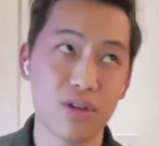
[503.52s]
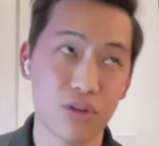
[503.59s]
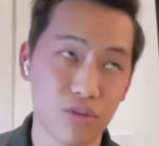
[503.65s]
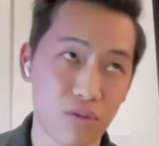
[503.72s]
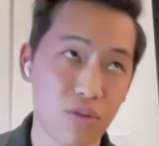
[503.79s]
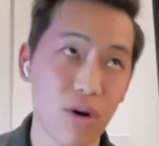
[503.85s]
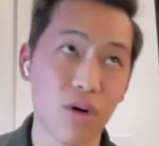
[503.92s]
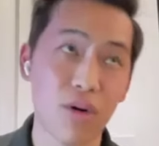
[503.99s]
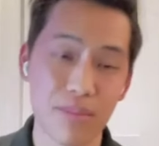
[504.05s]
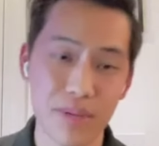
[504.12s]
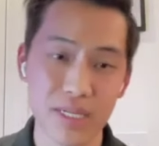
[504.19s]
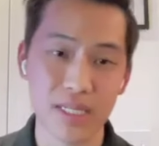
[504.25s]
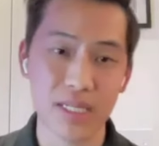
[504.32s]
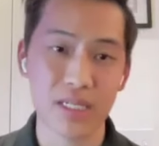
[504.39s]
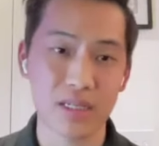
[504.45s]
to grow a
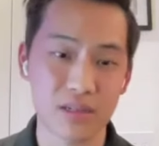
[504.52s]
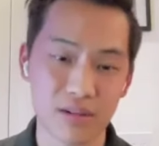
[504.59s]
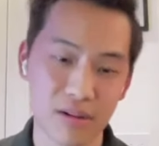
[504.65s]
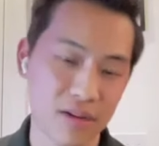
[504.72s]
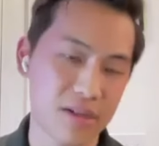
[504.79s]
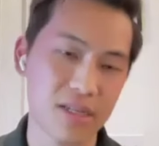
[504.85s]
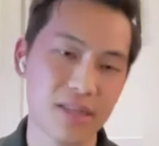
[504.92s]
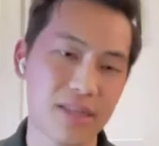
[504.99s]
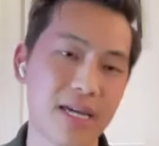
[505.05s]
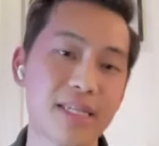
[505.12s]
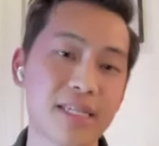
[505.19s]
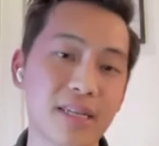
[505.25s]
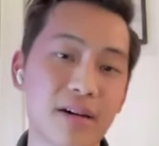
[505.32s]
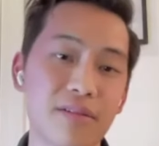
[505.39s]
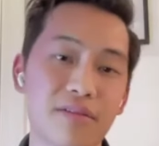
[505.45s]
business, you're going to need
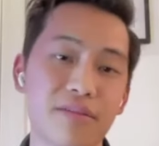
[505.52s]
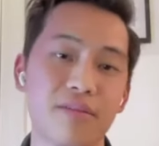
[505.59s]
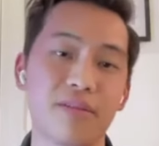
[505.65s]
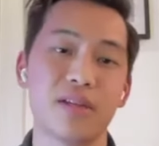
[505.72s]
that stuff,